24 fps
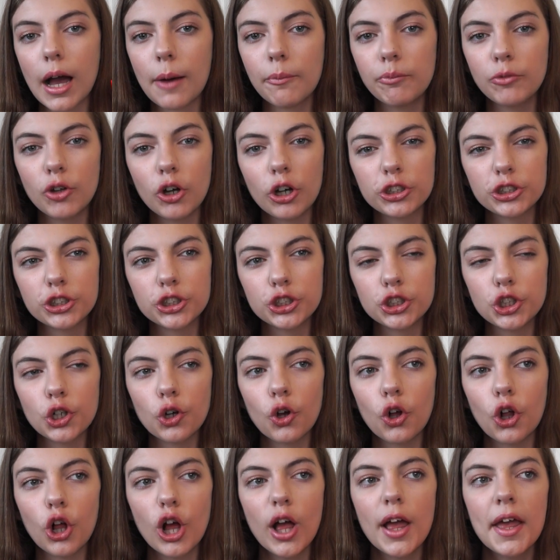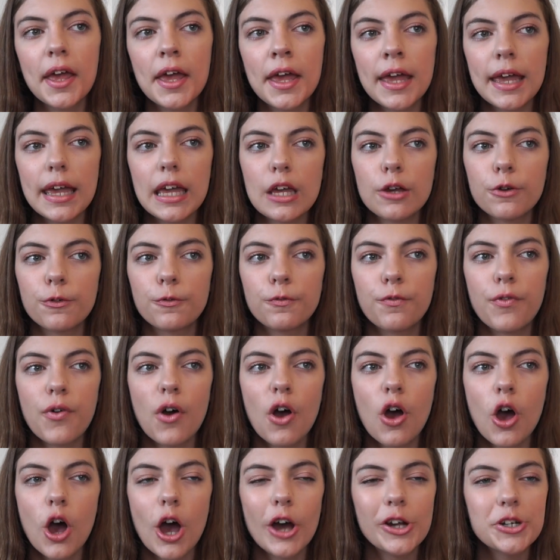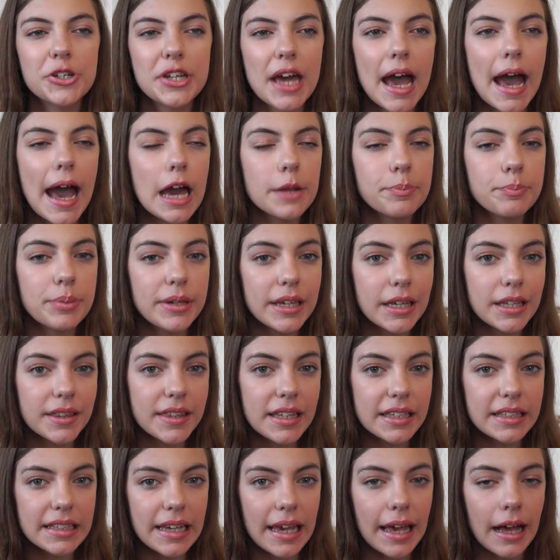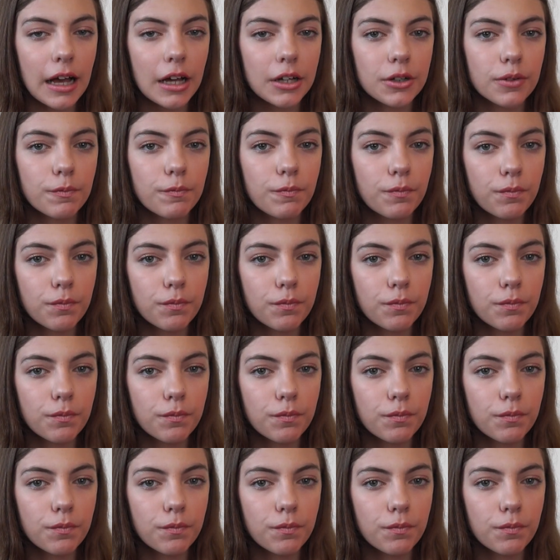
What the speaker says: I'm not sure if her dad picked this out